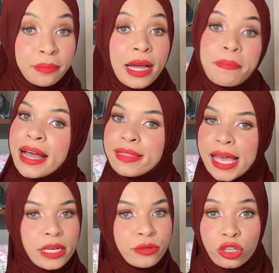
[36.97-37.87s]
But back then
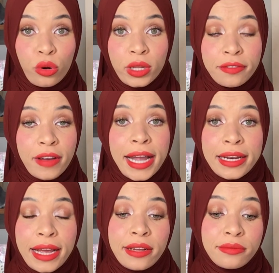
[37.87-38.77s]
it was totally fine
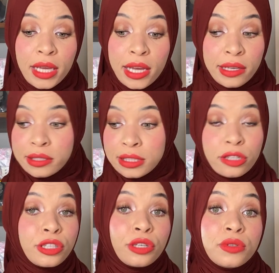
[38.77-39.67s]
and still
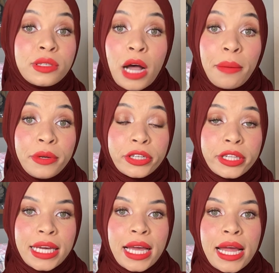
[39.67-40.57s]
used popularly.